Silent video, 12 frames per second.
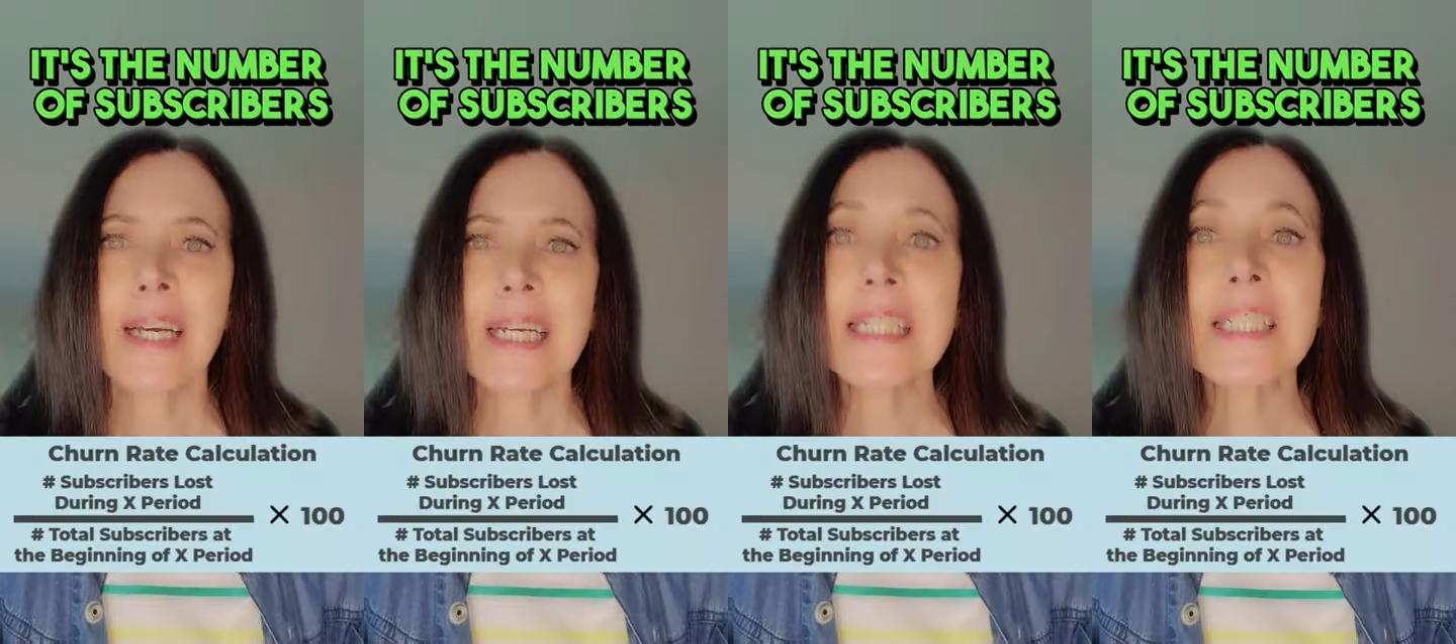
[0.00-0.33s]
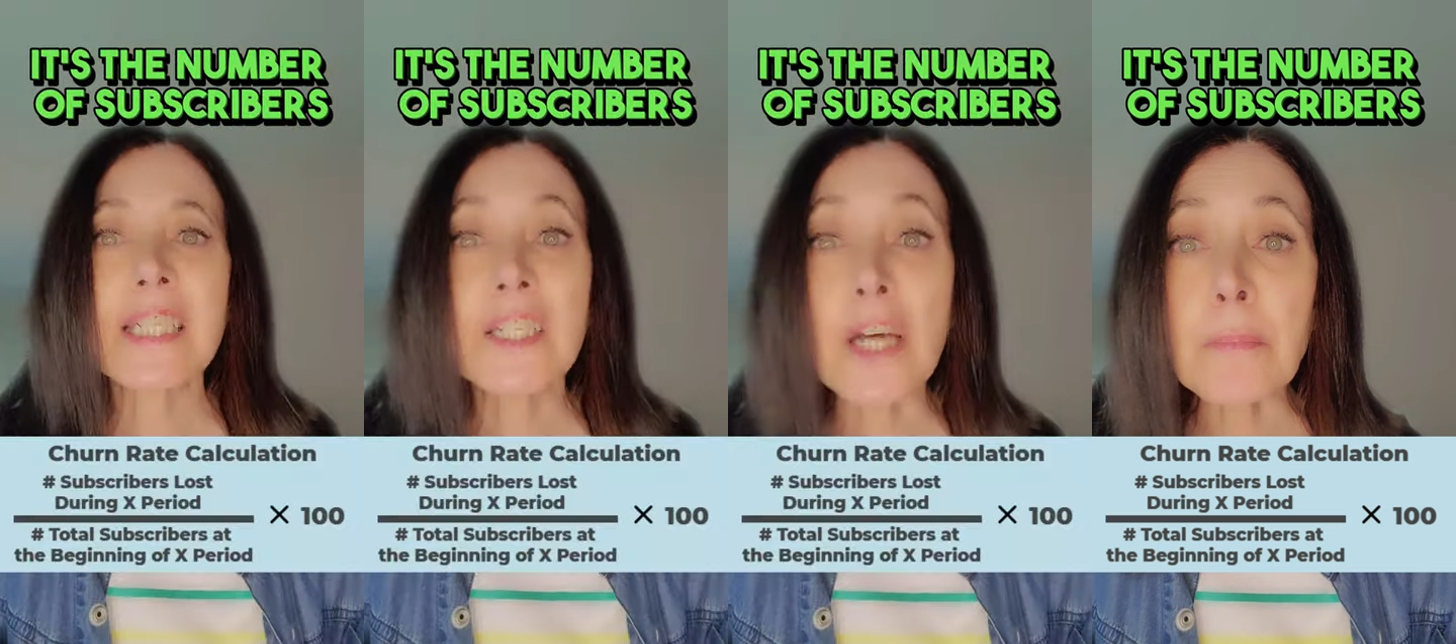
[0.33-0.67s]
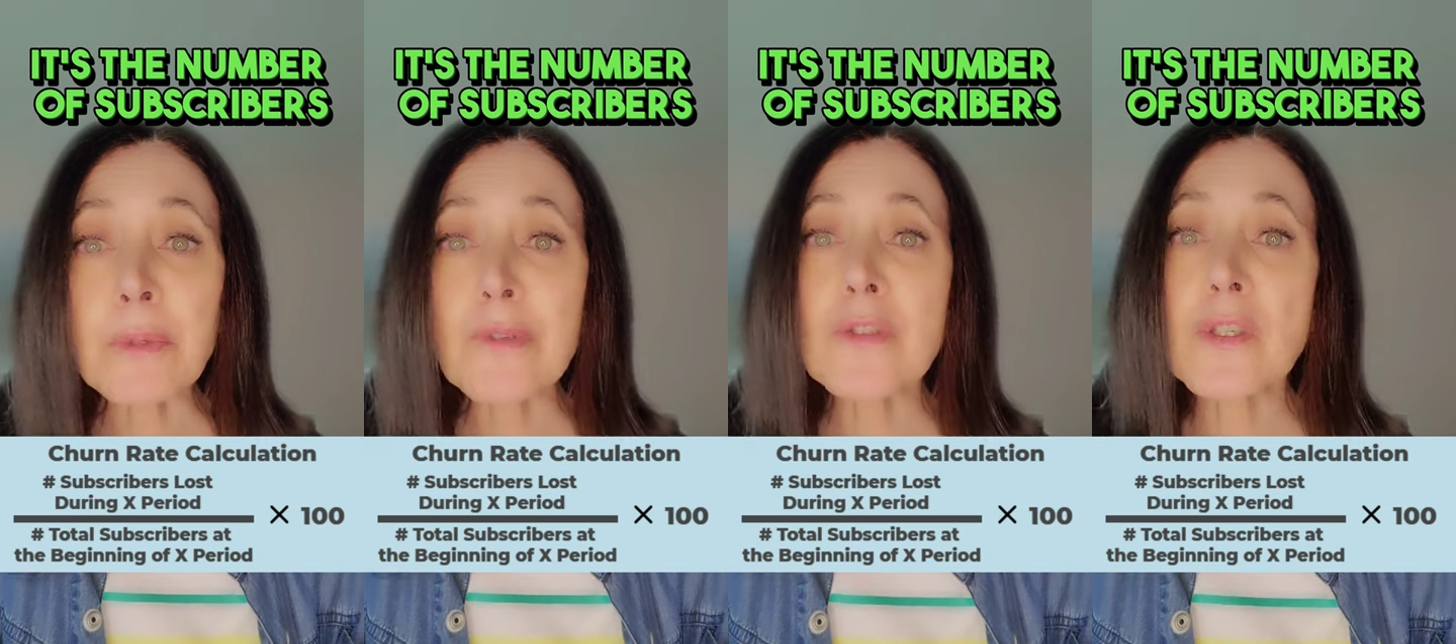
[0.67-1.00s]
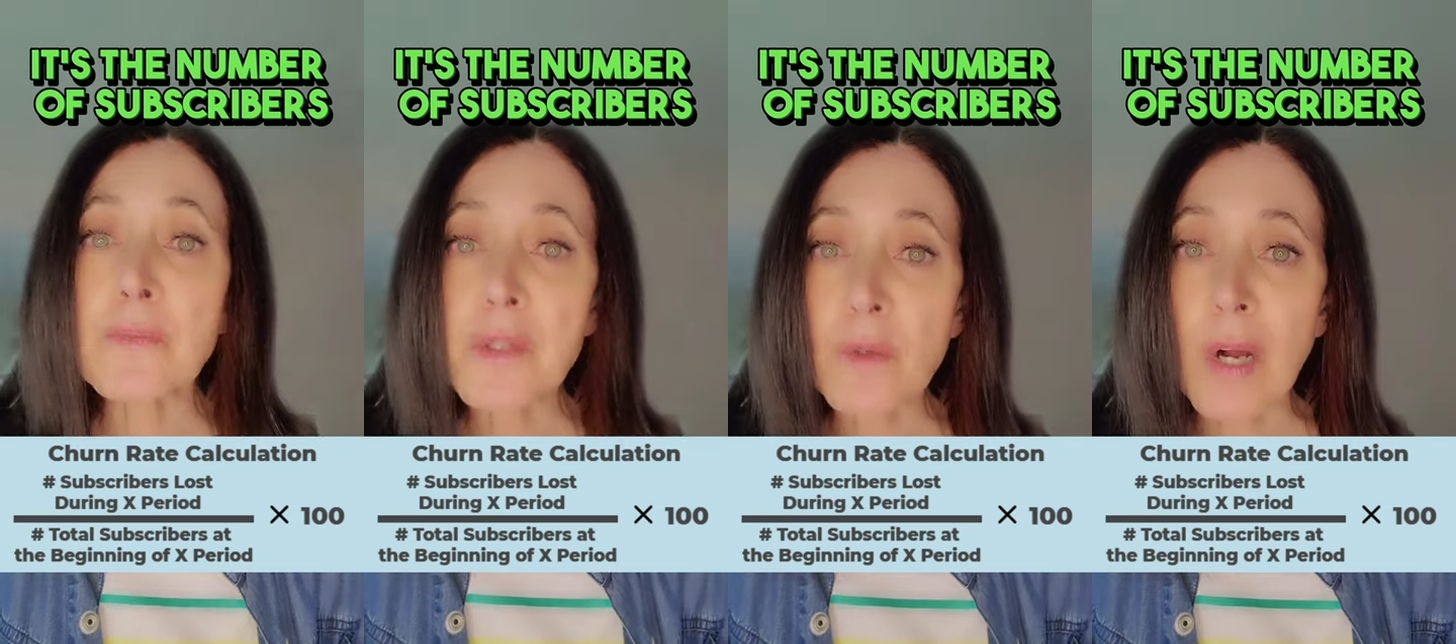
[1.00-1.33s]
It's the number of
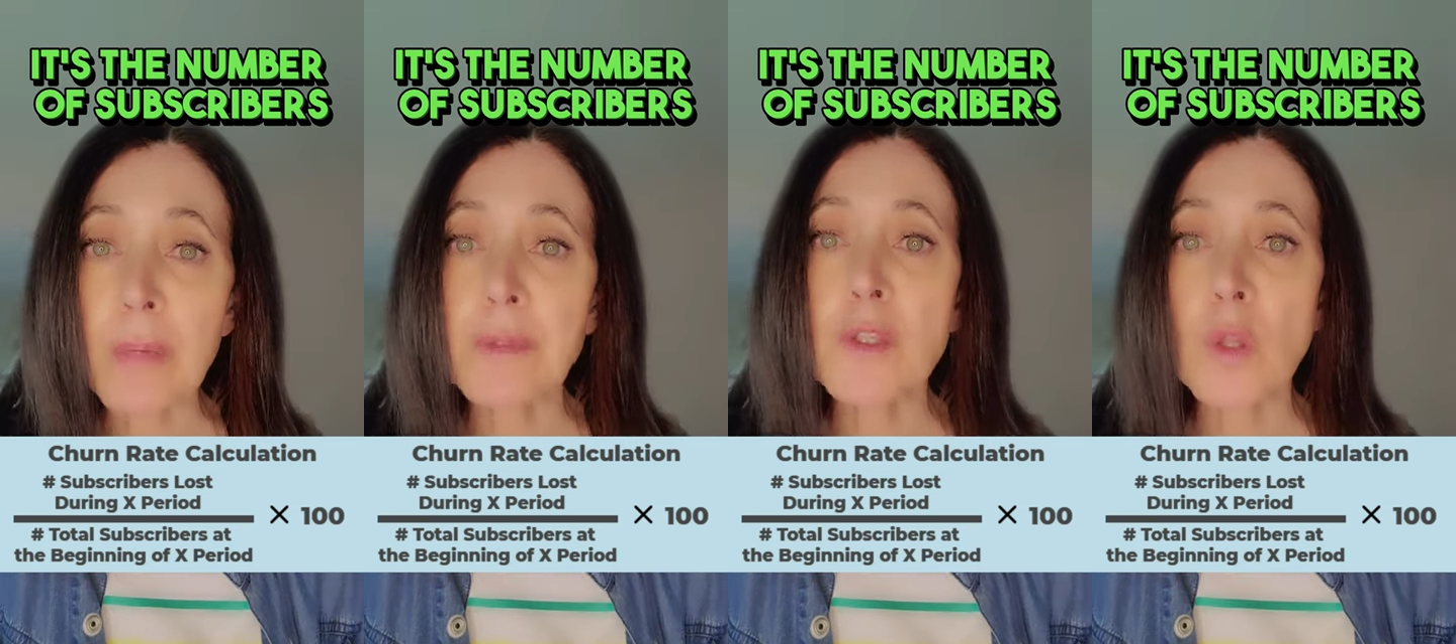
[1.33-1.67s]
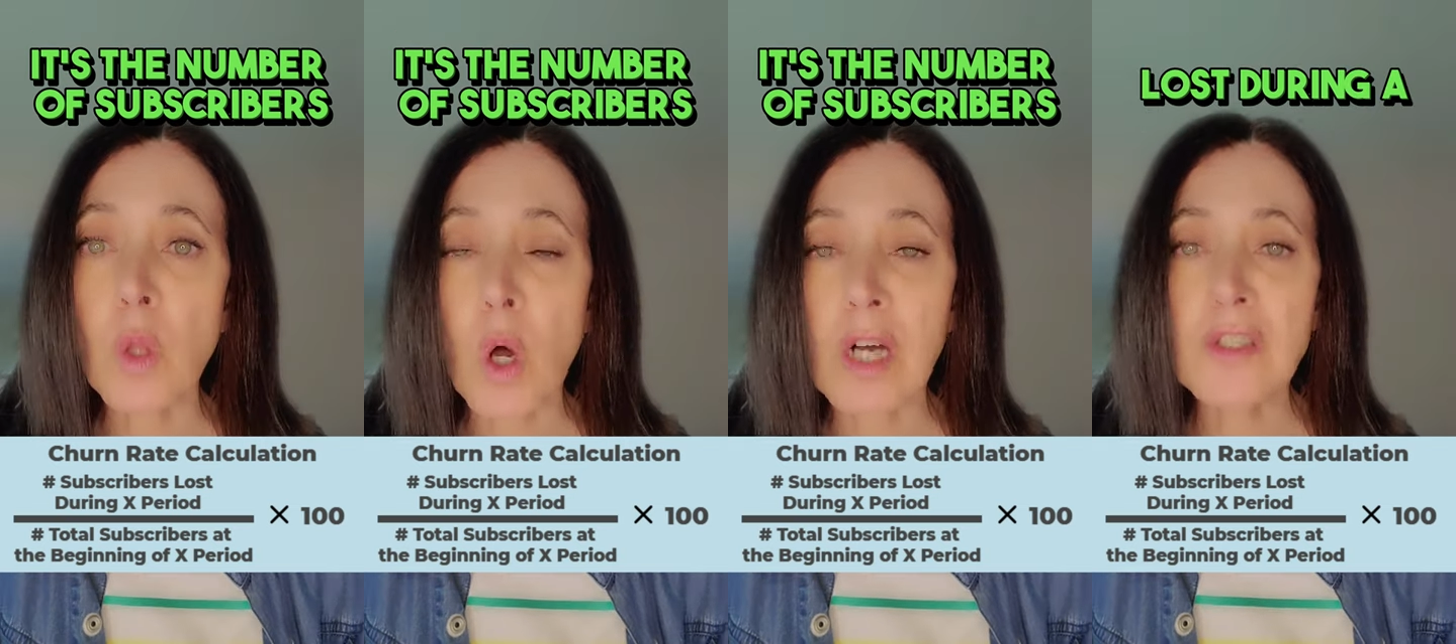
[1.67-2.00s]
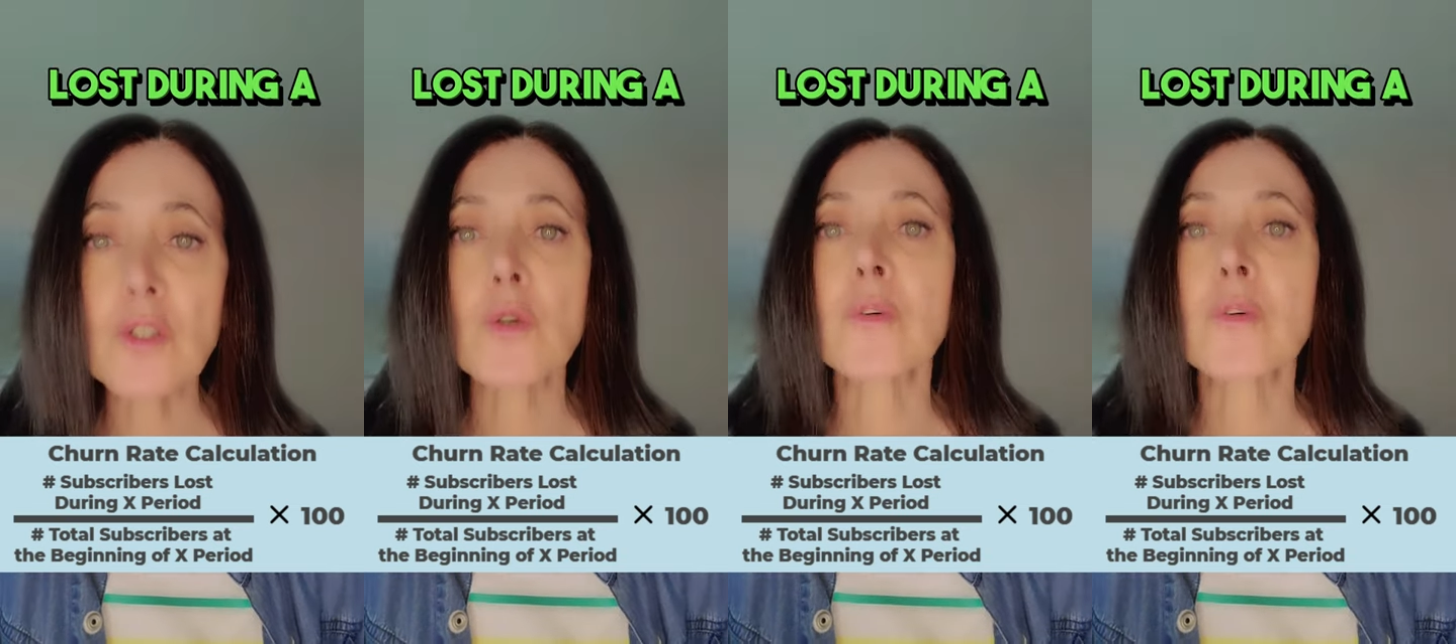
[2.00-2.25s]
subscribers lost